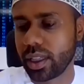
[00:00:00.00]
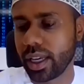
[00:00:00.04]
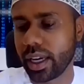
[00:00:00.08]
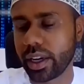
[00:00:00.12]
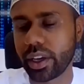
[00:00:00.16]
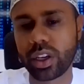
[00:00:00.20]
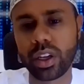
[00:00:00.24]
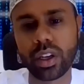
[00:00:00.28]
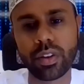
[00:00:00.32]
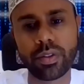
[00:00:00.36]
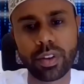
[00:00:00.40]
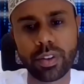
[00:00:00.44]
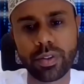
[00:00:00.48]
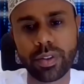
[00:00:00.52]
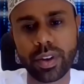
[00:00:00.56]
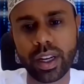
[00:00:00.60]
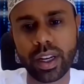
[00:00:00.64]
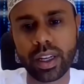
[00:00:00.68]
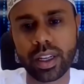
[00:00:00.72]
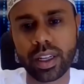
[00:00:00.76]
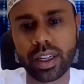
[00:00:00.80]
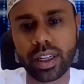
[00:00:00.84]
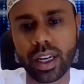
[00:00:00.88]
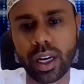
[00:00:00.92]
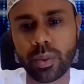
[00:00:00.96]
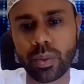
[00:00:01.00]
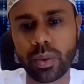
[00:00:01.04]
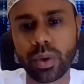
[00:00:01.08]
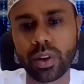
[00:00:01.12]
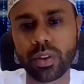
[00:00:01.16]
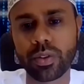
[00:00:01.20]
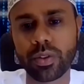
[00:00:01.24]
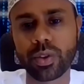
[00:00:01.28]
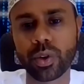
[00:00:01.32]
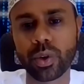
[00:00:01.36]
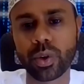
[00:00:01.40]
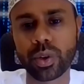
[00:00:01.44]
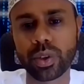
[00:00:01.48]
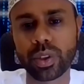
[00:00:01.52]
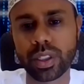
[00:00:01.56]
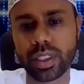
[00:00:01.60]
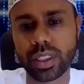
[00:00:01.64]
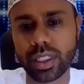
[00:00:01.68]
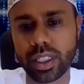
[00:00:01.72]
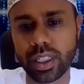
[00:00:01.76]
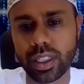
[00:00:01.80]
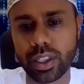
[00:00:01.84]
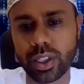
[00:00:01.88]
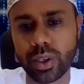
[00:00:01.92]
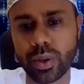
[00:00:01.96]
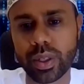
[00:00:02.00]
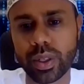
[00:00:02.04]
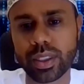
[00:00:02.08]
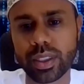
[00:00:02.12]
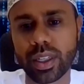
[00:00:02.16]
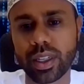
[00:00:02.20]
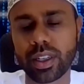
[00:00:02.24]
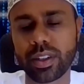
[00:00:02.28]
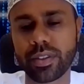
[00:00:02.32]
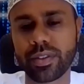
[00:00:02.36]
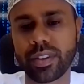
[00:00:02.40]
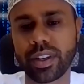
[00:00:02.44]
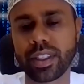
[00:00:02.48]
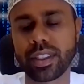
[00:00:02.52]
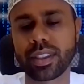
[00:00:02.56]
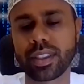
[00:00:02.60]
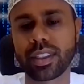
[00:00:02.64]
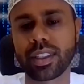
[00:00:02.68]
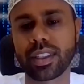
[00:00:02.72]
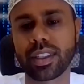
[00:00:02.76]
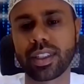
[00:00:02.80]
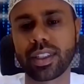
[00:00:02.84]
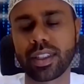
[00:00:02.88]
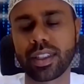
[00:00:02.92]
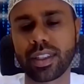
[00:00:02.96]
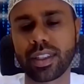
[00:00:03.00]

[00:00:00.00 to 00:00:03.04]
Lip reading: thank you, Vivek, and we look forward to seeing you at our event.